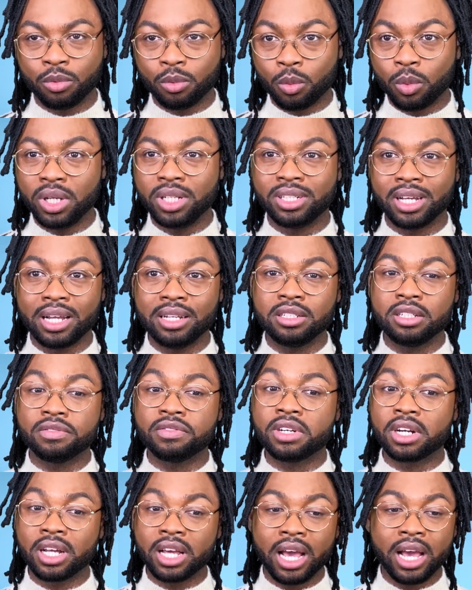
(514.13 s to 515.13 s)
we tend to
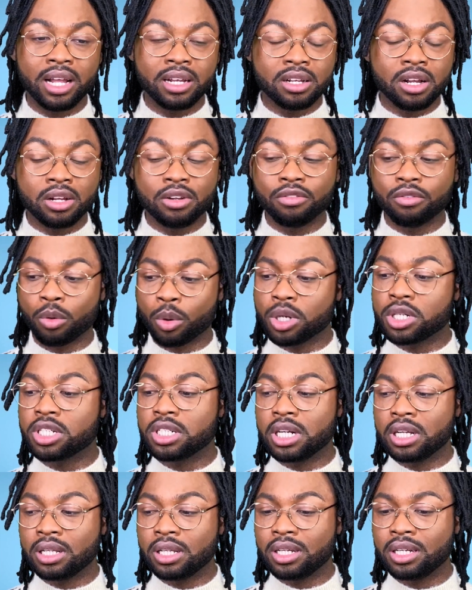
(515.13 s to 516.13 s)
forget,
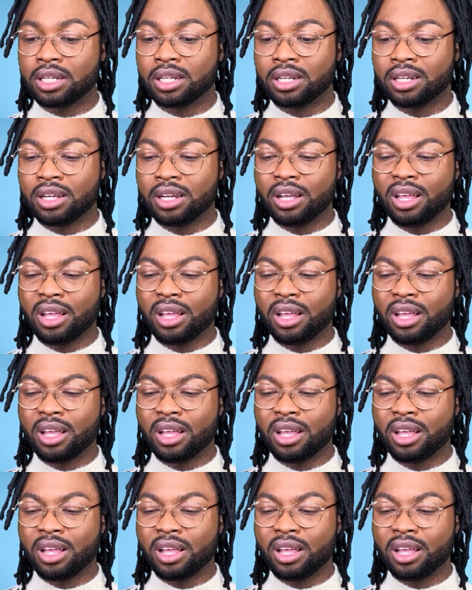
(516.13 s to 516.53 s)
unfortunately,